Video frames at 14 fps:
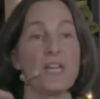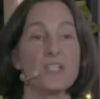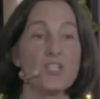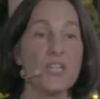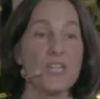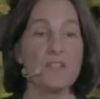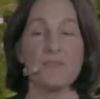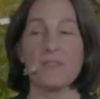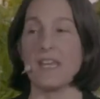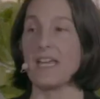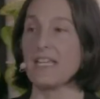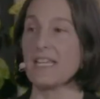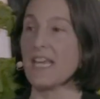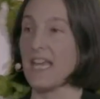achieved
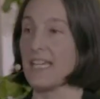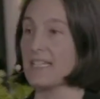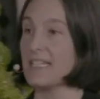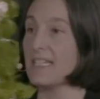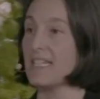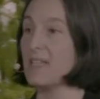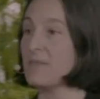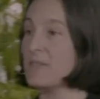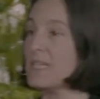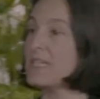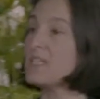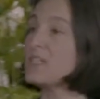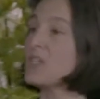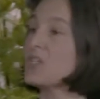that yet, even in
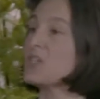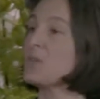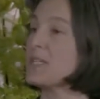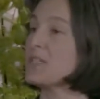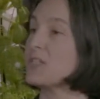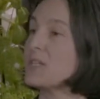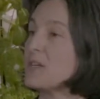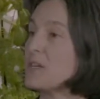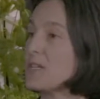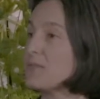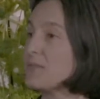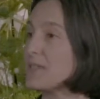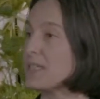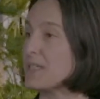the tissue engineering
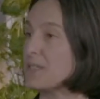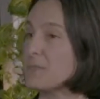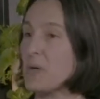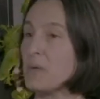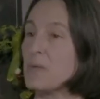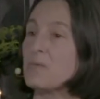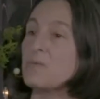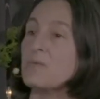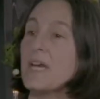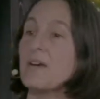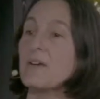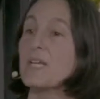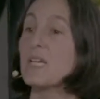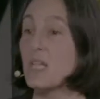field, but we're
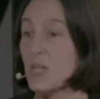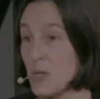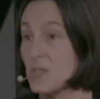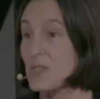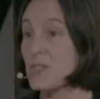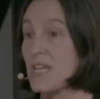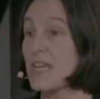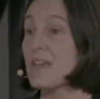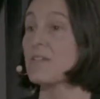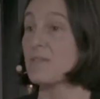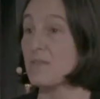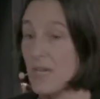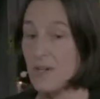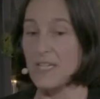very close
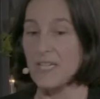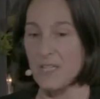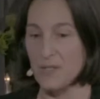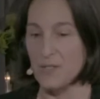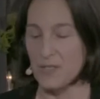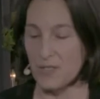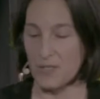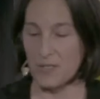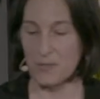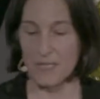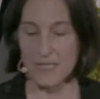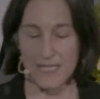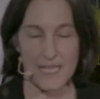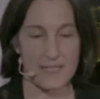to
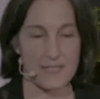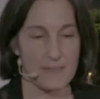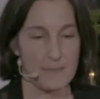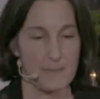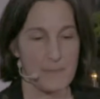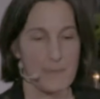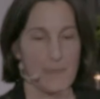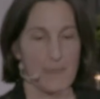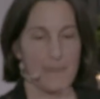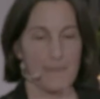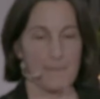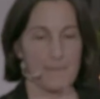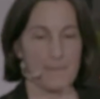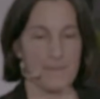doing that.
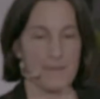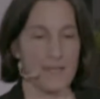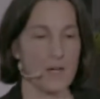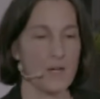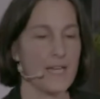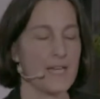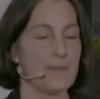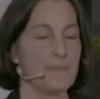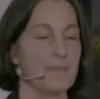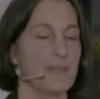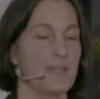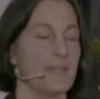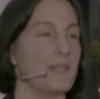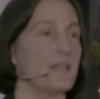Okay.
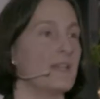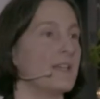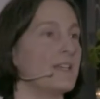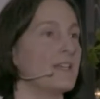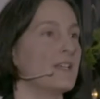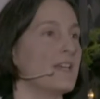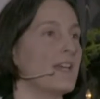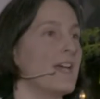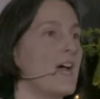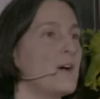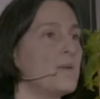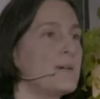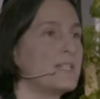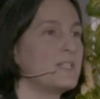
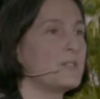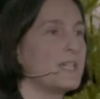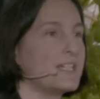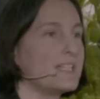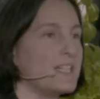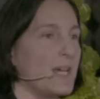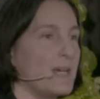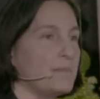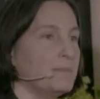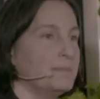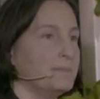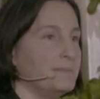How am I doing on time?